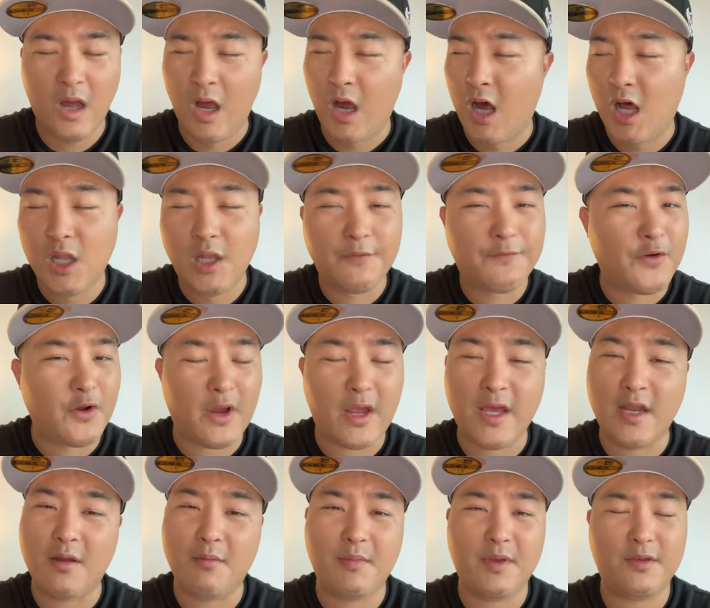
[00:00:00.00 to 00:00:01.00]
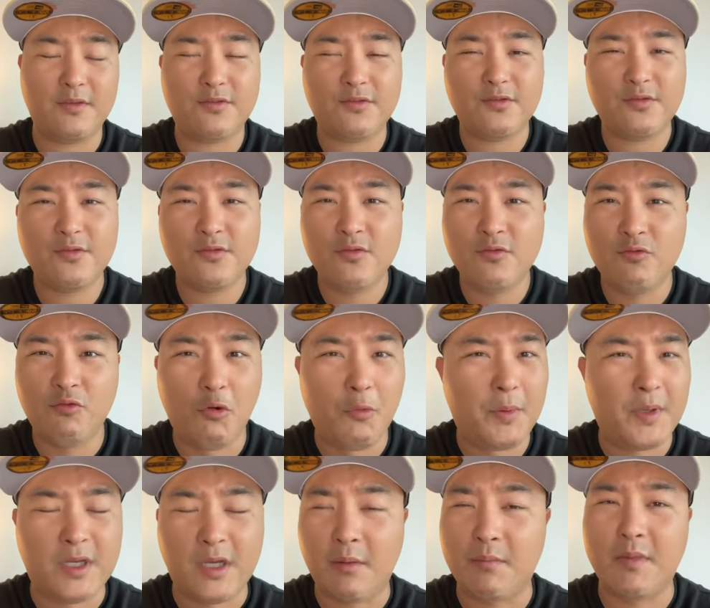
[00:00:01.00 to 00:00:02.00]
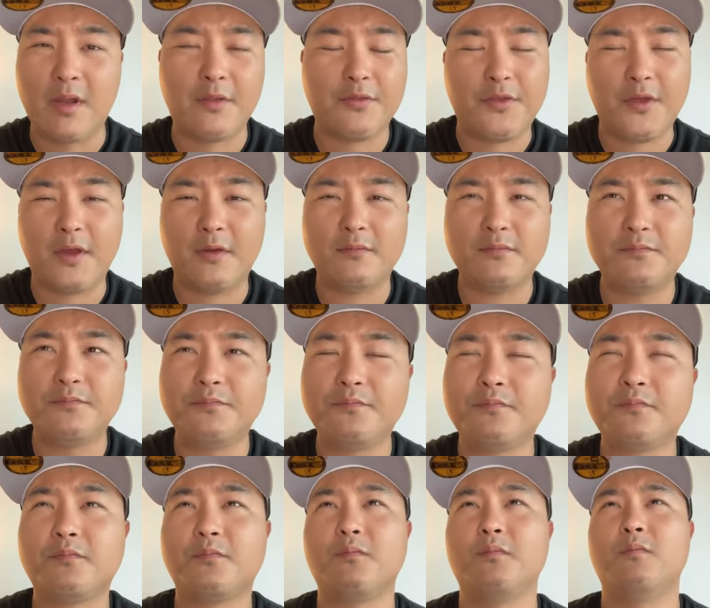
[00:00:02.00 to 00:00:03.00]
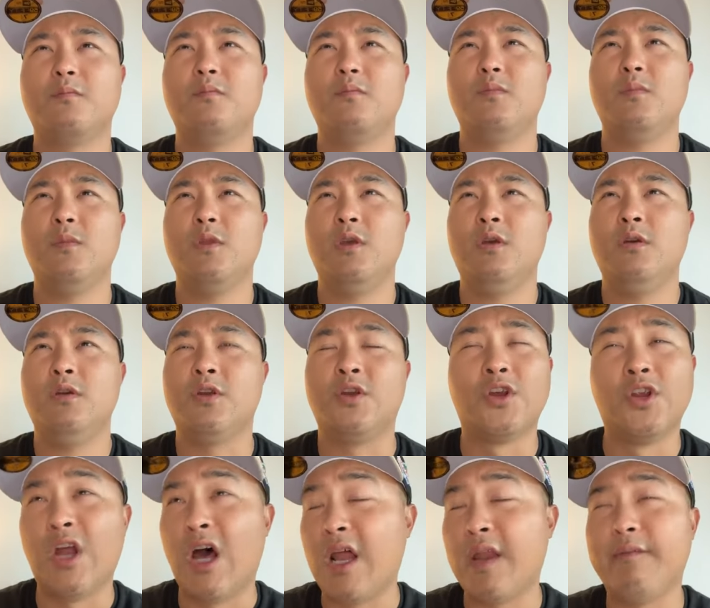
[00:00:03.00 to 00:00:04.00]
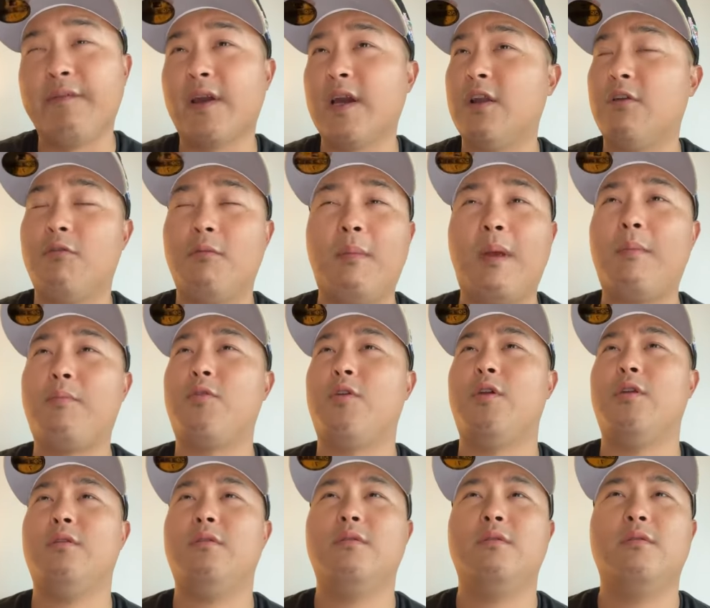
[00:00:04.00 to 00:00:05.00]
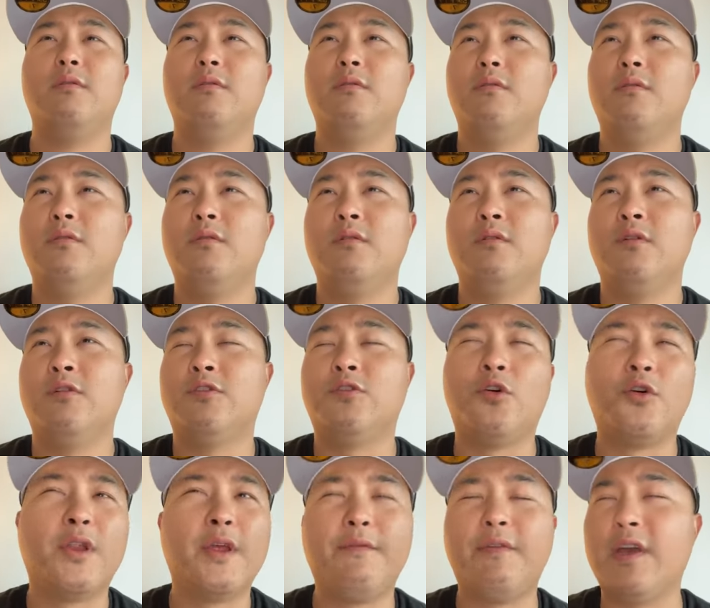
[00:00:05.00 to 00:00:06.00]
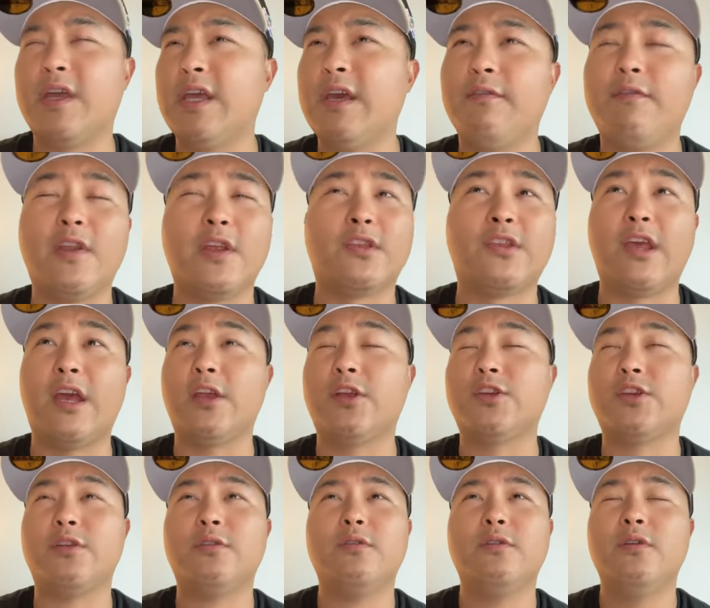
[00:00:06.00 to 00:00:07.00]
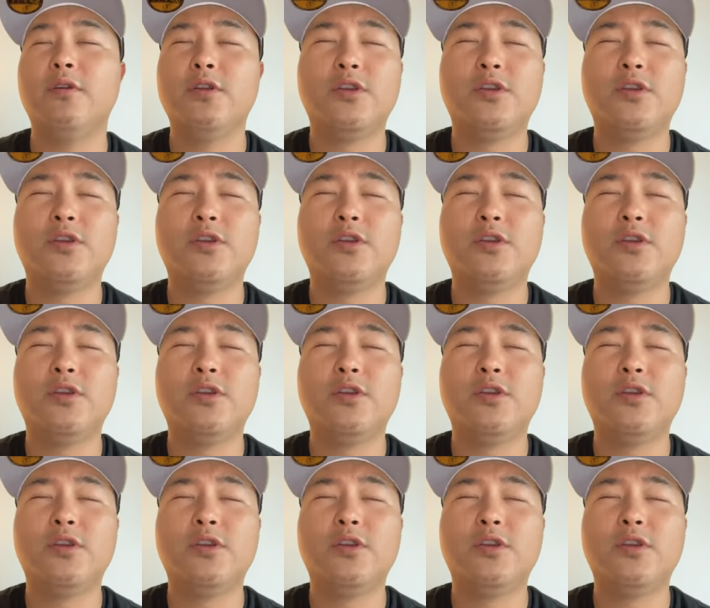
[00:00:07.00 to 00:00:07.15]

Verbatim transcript: All of your enemies will become nothing. You're not even going to remember it. Don't even give it attention.